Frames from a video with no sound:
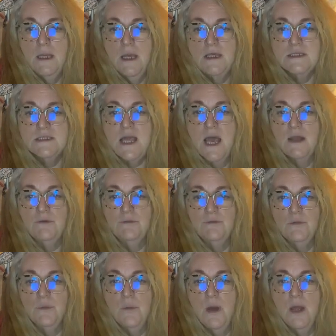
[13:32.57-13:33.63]
I sat
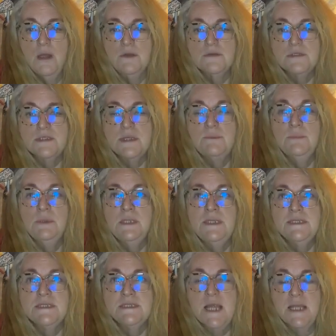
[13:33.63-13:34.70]
for a while,
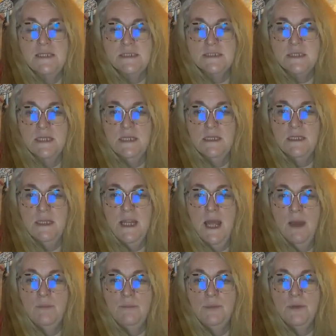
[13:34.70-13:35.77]
simply sensing the
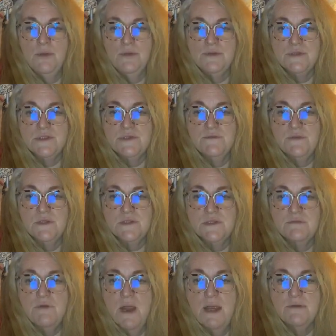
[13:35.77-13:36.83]
ambience of the
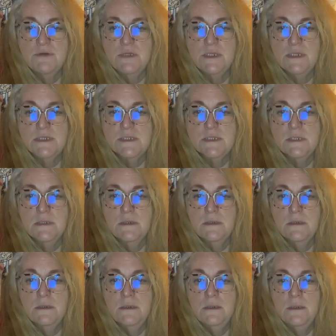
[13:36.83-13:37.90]
surroundings.
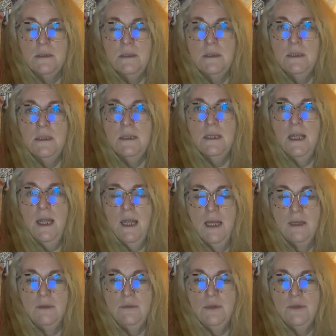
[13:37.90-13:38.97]

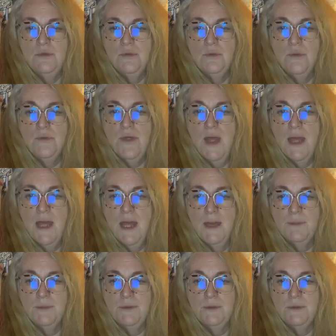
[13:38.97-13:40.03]
How had all that
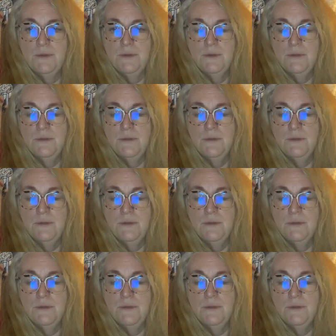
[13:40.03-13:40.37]
happened?